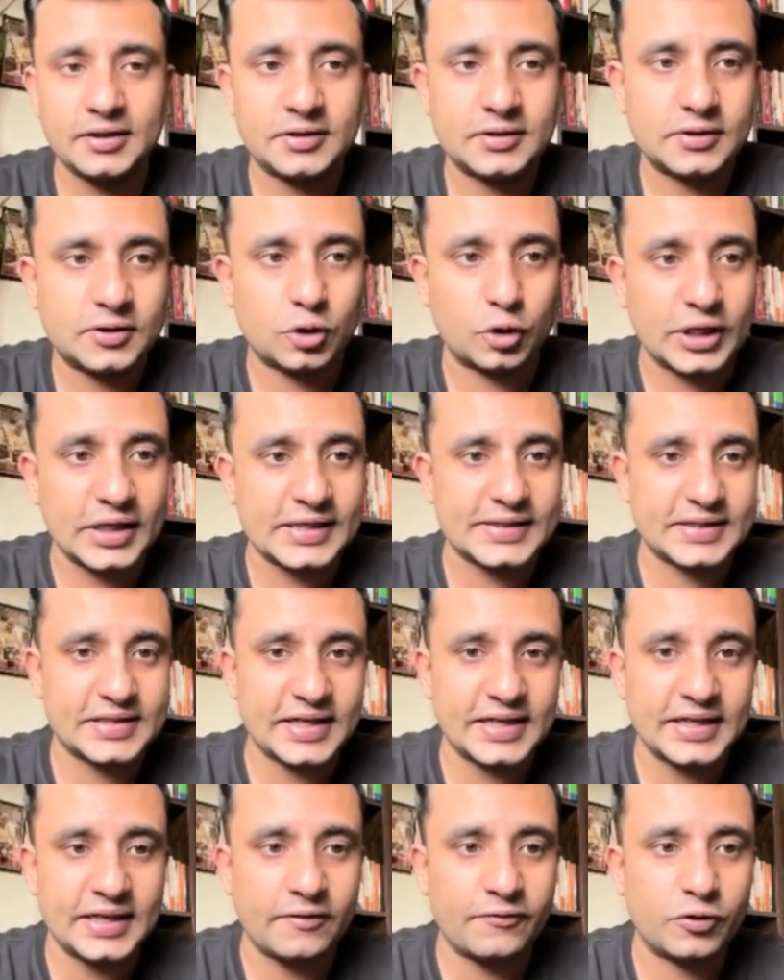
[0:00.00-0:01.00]
today's
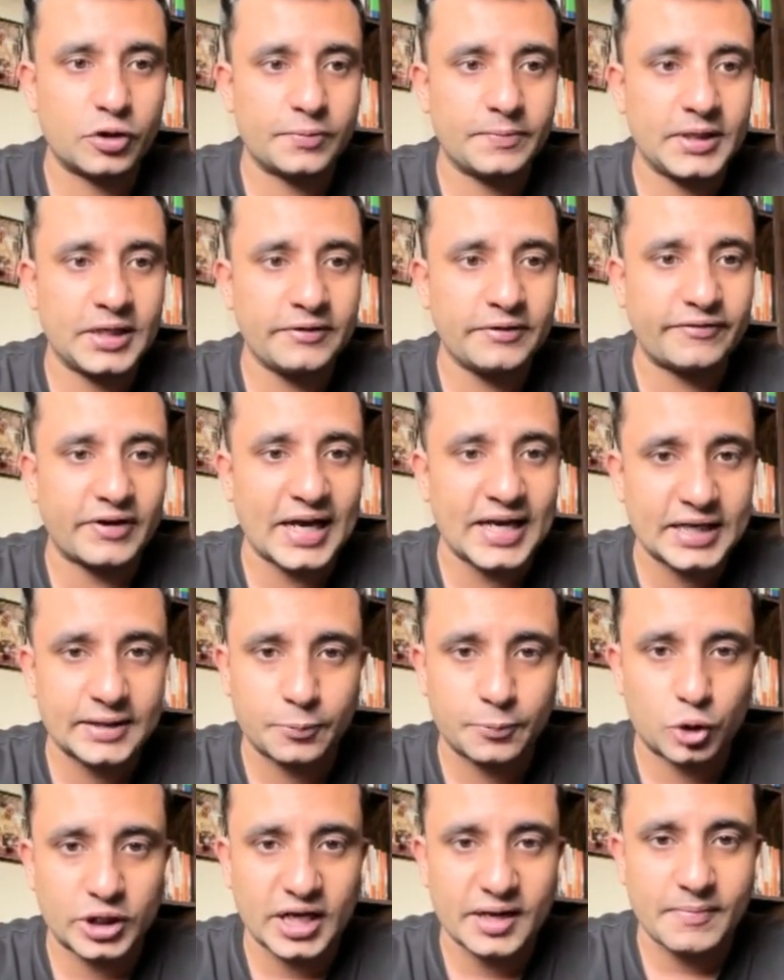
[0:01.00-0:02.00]
agenda would be why
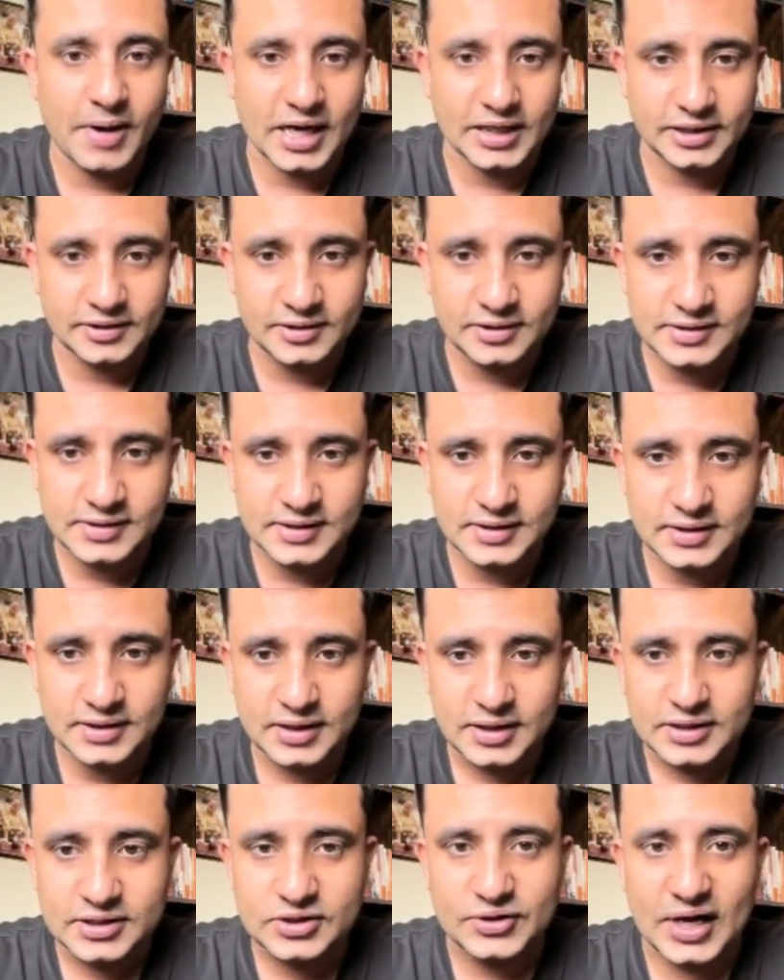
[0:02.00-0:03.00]
reporting matters,
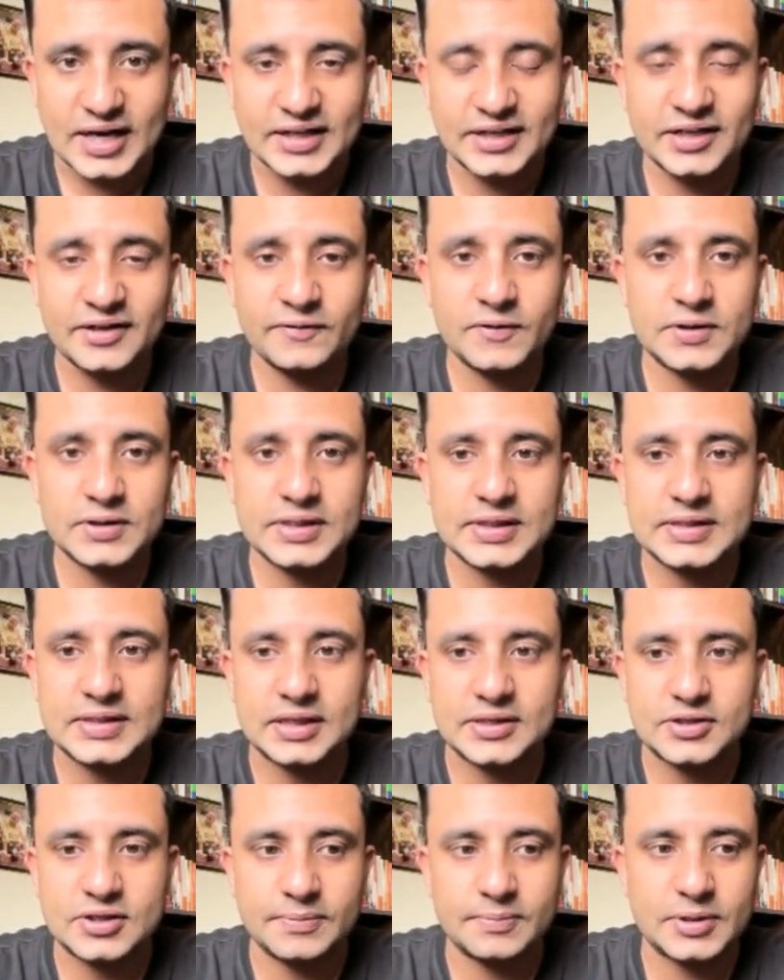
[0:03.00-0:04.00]
standard versus
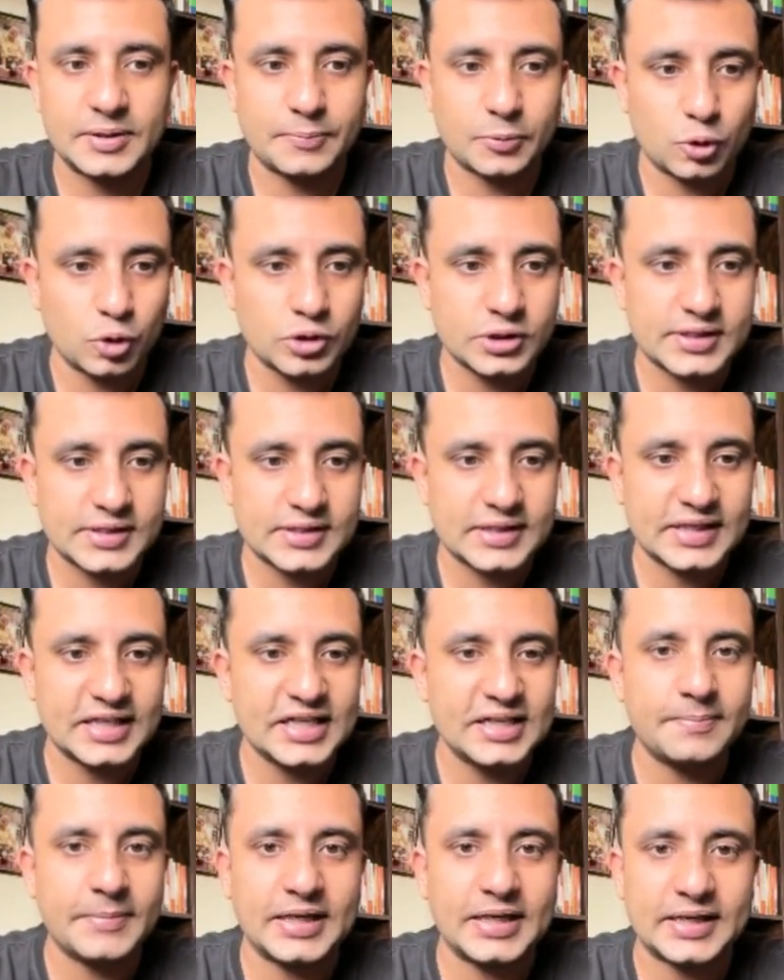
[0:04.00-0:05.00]
custom reports,
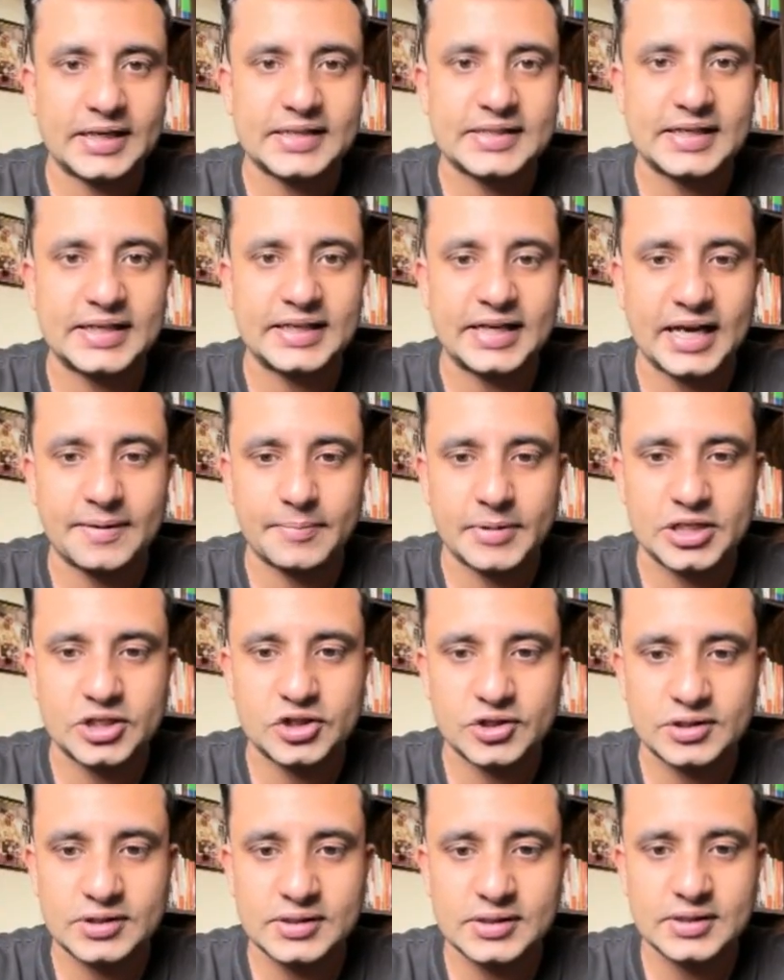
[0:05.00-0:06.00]
key metrics and
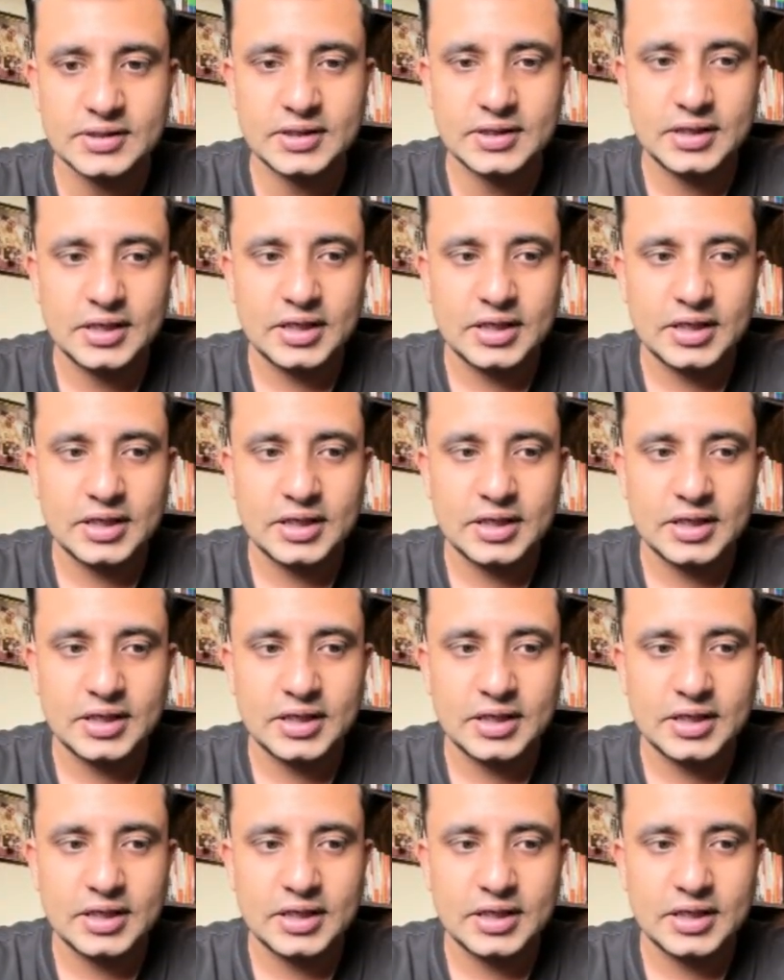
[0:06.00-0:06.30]
dimensions.